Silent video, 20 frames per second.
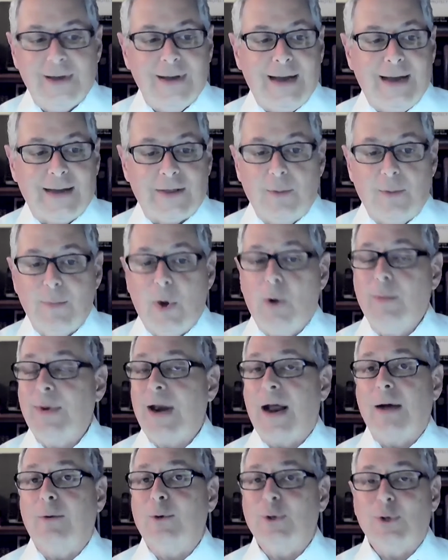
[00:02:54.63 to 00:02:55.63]
at the moment
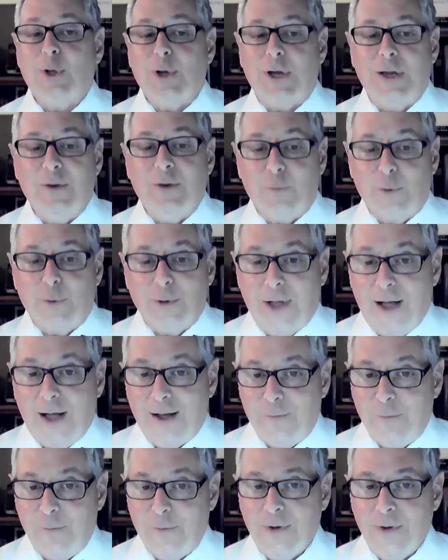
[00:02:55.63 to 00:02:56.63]
I was looking for
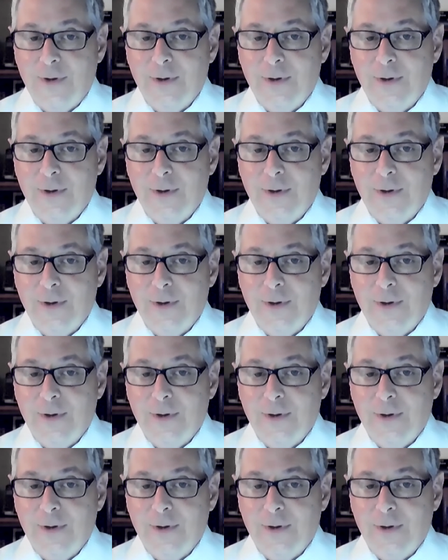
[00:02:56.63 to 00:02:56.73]
love,